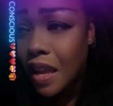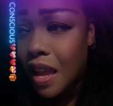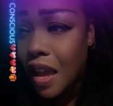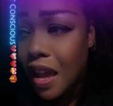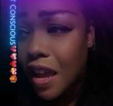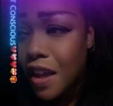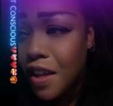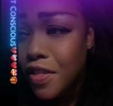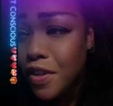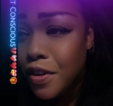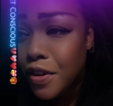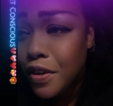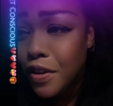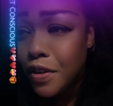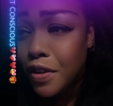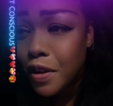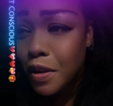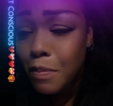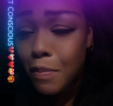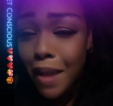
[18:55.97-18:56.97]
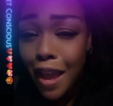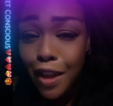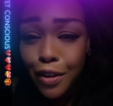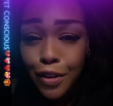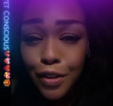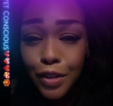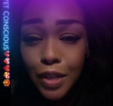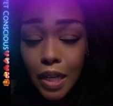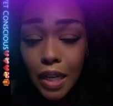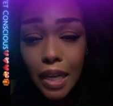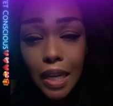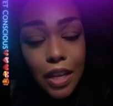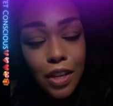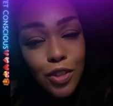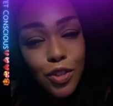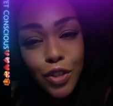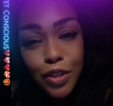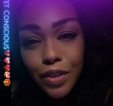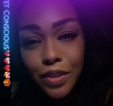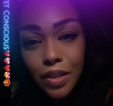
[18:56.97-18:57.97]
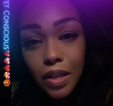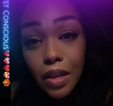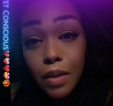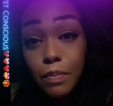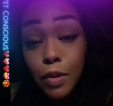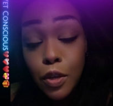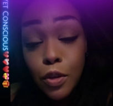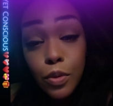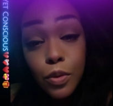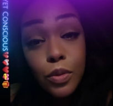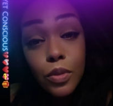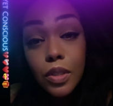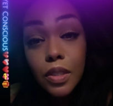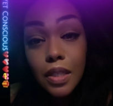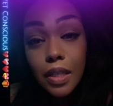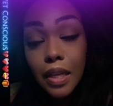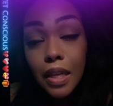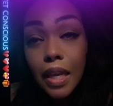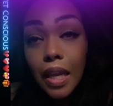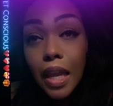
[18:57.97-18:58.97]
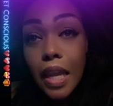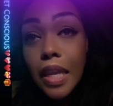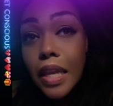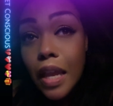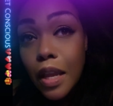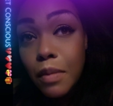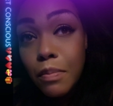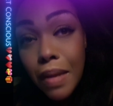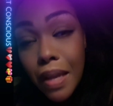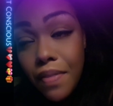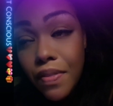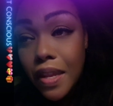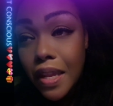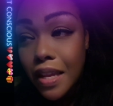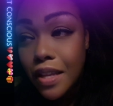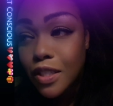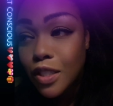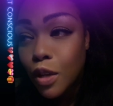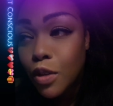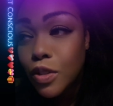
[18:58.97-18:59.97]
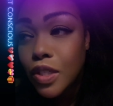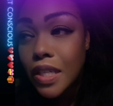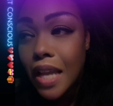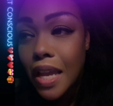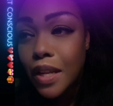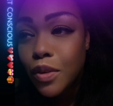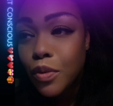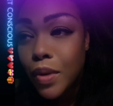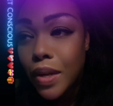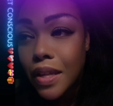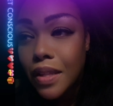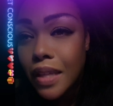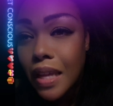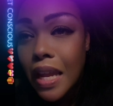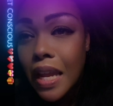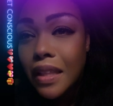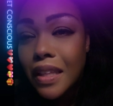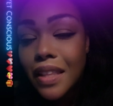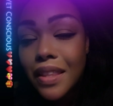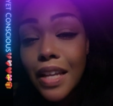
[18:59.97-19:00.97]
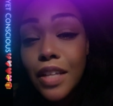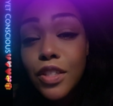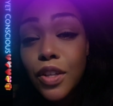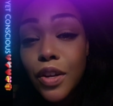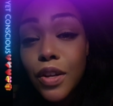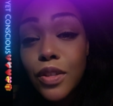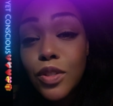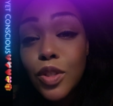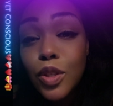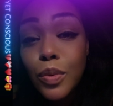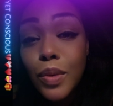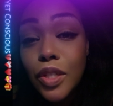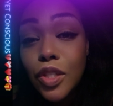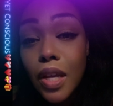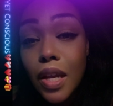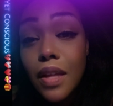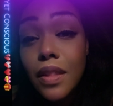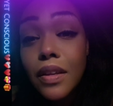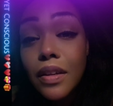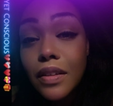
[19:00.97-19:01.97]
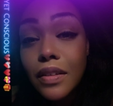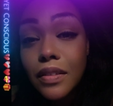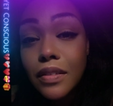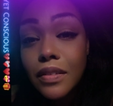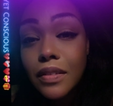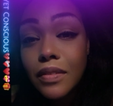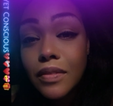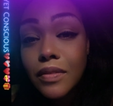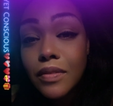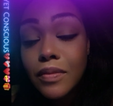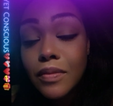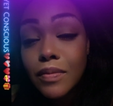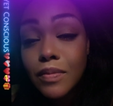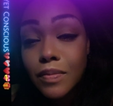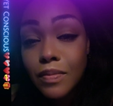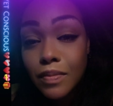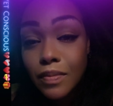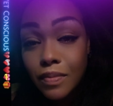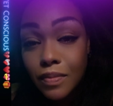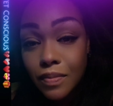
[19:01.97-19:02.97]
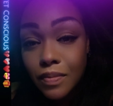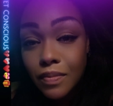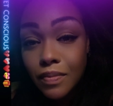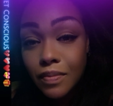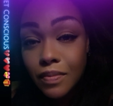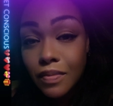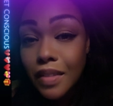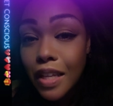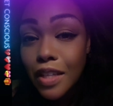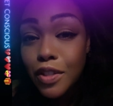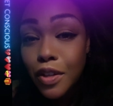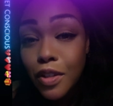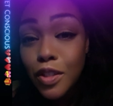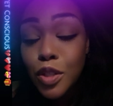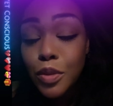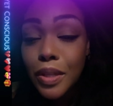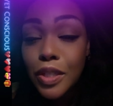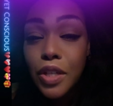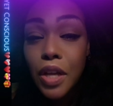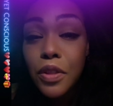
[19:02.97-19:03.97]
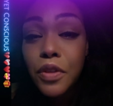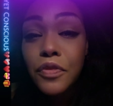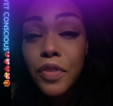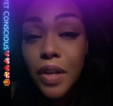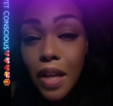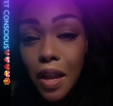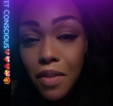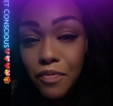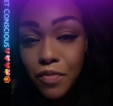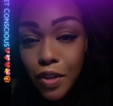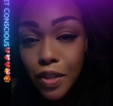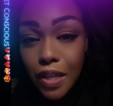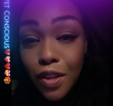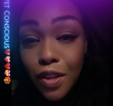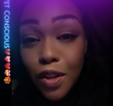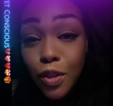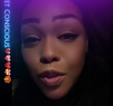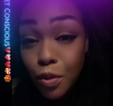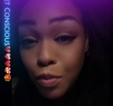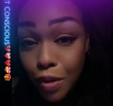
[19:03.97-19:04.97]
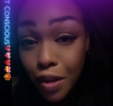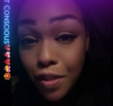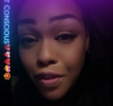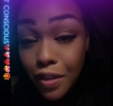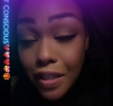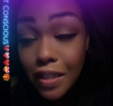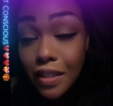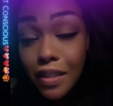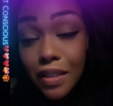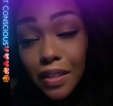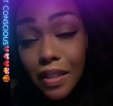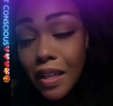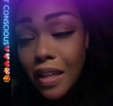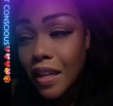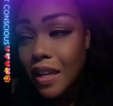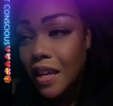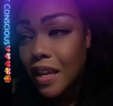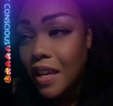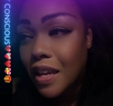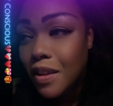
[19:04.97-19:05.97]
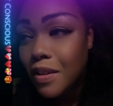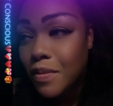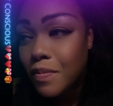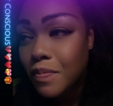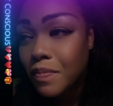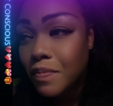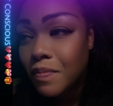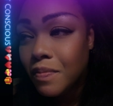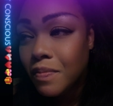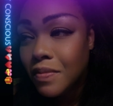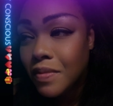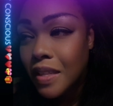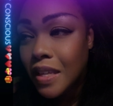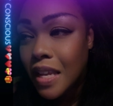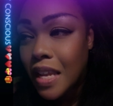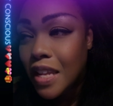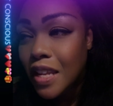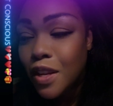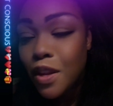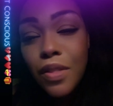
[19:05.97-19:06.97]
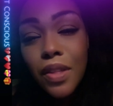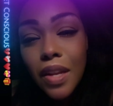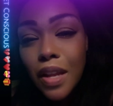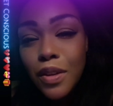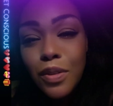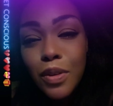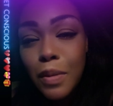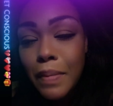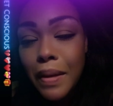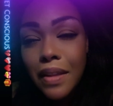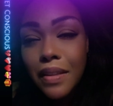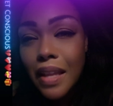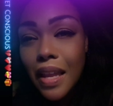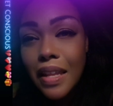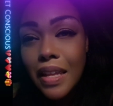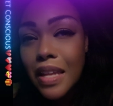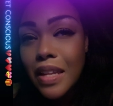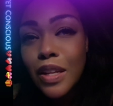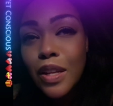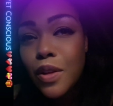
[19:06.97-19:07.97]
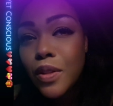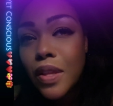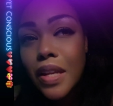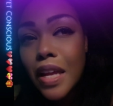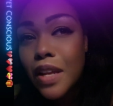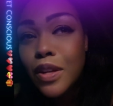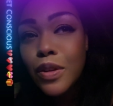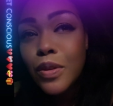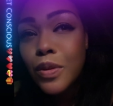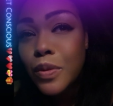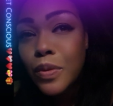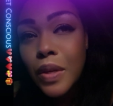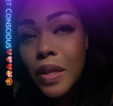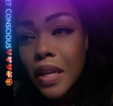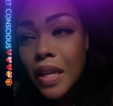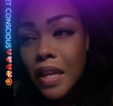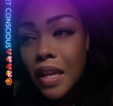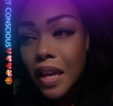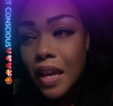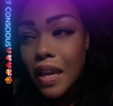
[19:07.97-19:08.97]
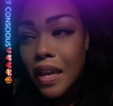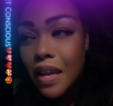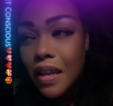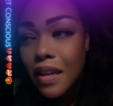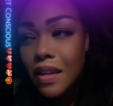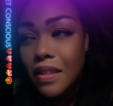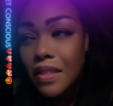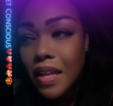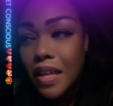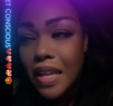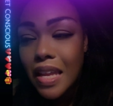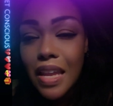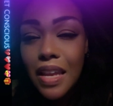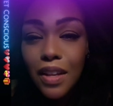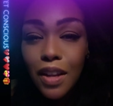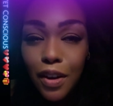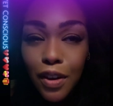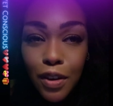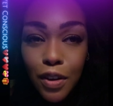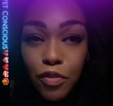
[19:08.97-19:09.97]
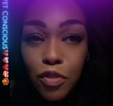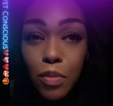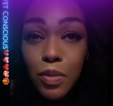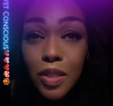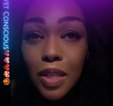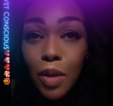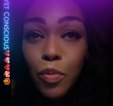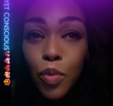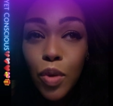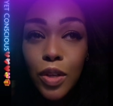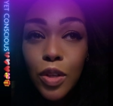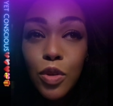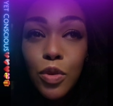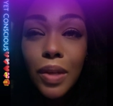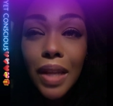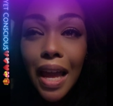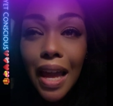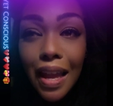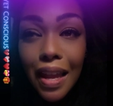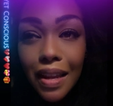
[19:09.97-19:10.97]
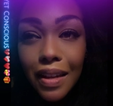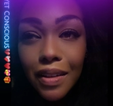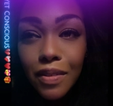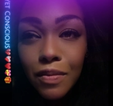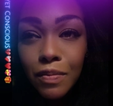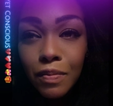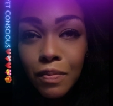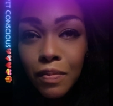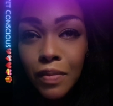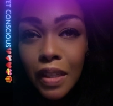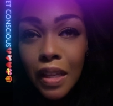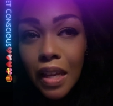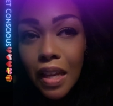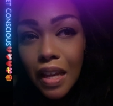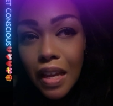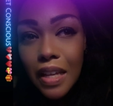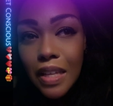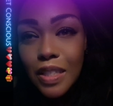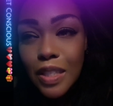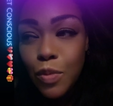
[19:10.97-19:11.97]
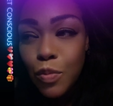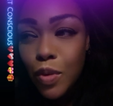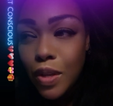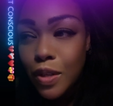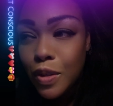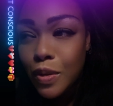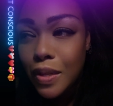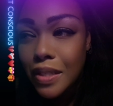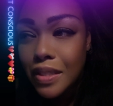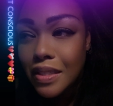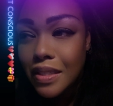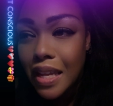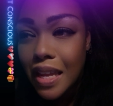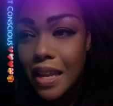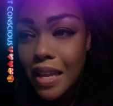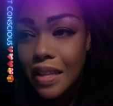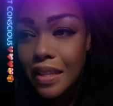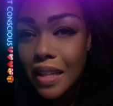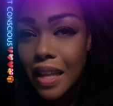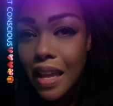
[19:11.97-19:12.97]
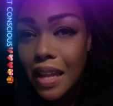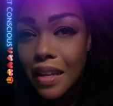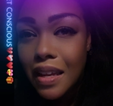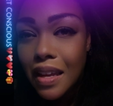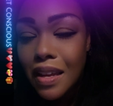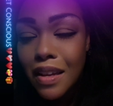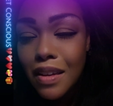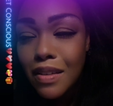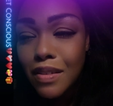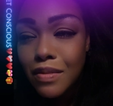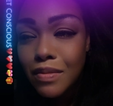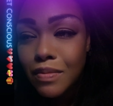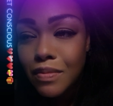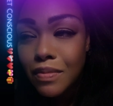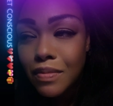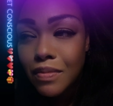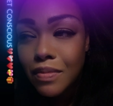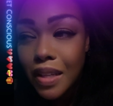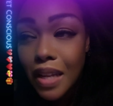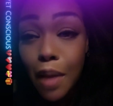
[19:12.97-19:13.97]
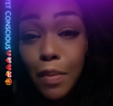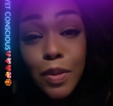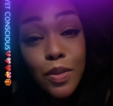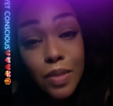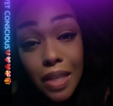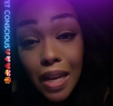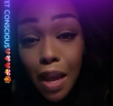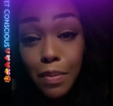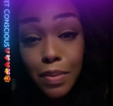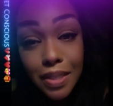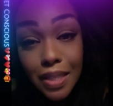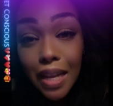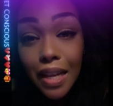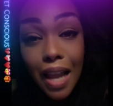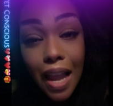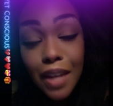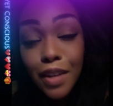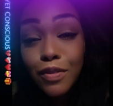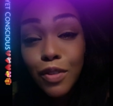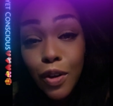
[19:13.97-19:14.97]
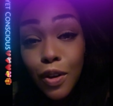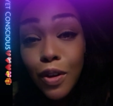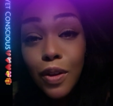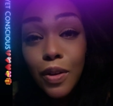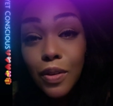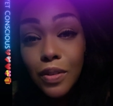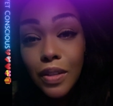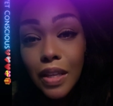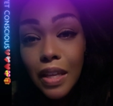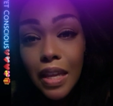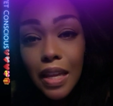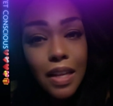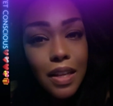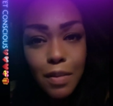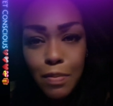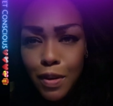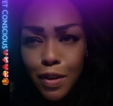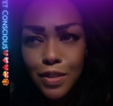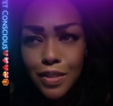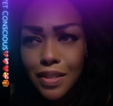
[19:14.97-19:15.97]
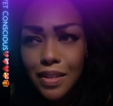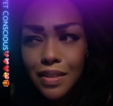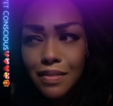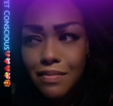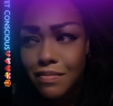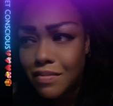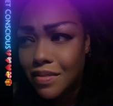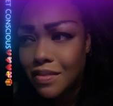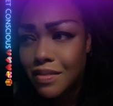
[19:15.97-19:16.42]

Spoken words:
other battered, injured, abused young men that he associated with, that they turned to each other. They turned to each other for comfort little brotherhood. He didn't know that I knew about that. He didn't know that I knew that he had heard from someone who lied, someone who had said that I was that kind of girl, a person